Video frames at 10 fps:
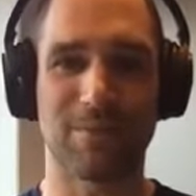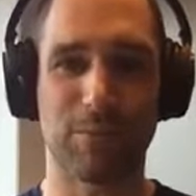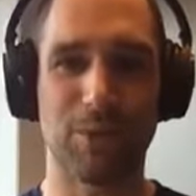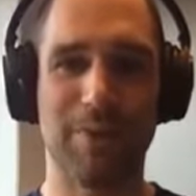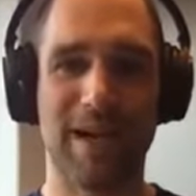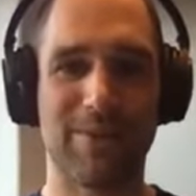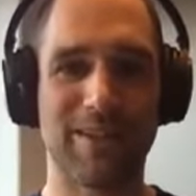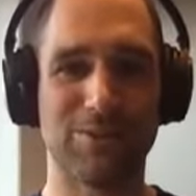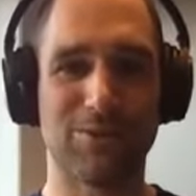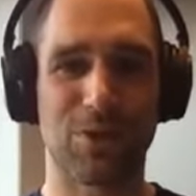prepare
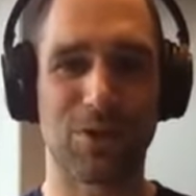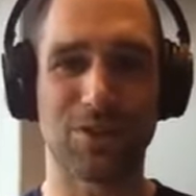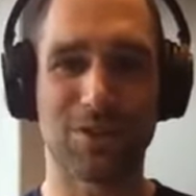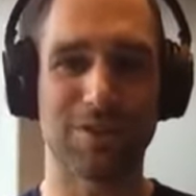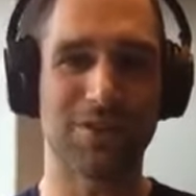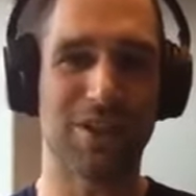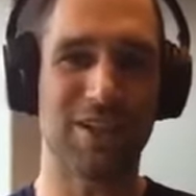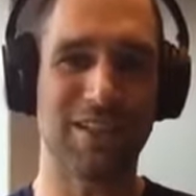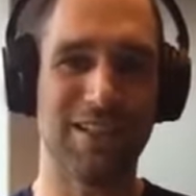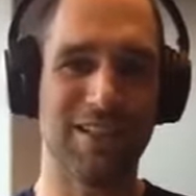it for
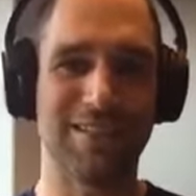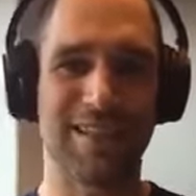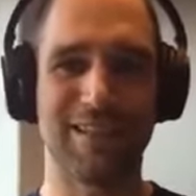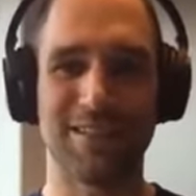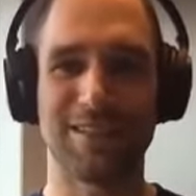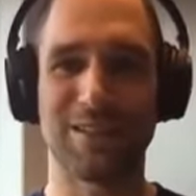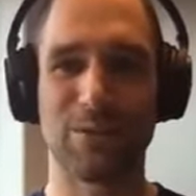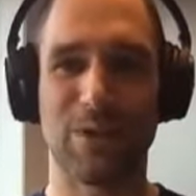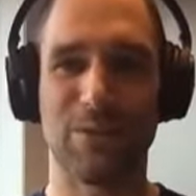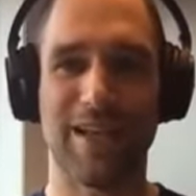Jakarta EE10,
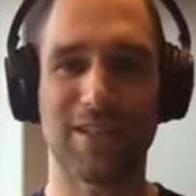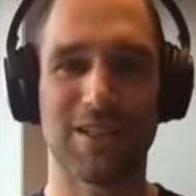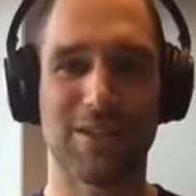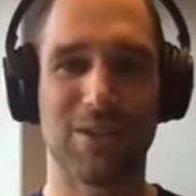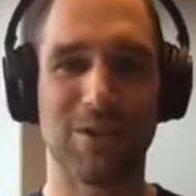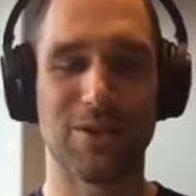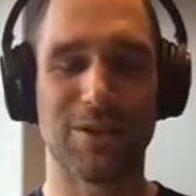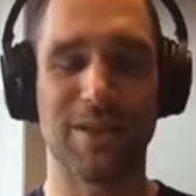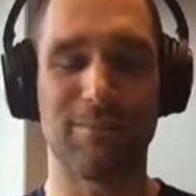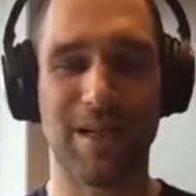where we actually are going to
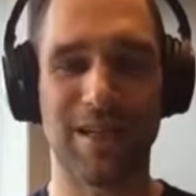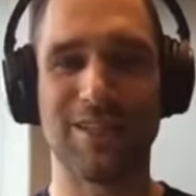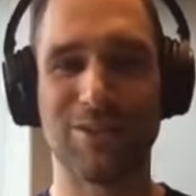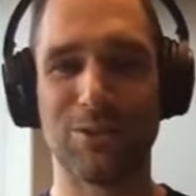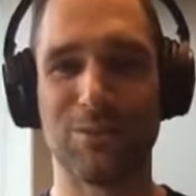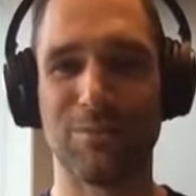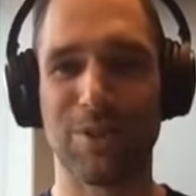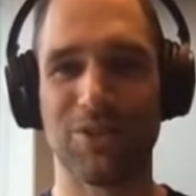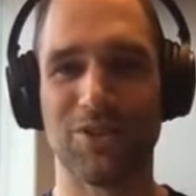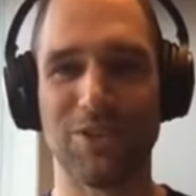and planning to
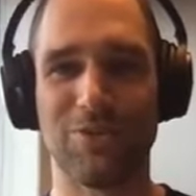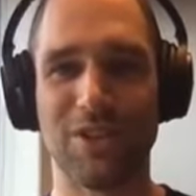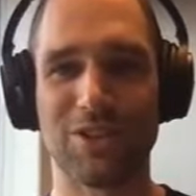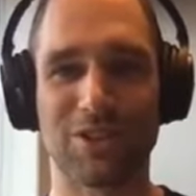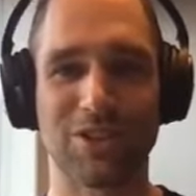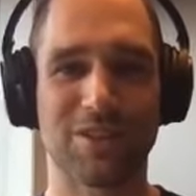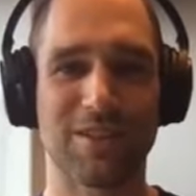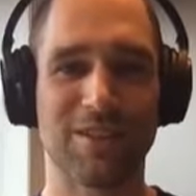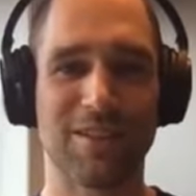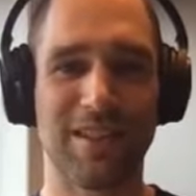build new features
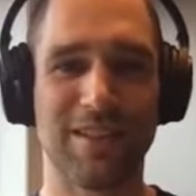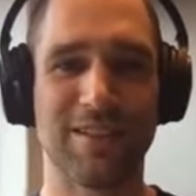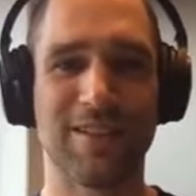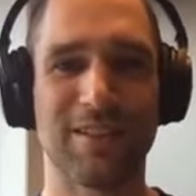in,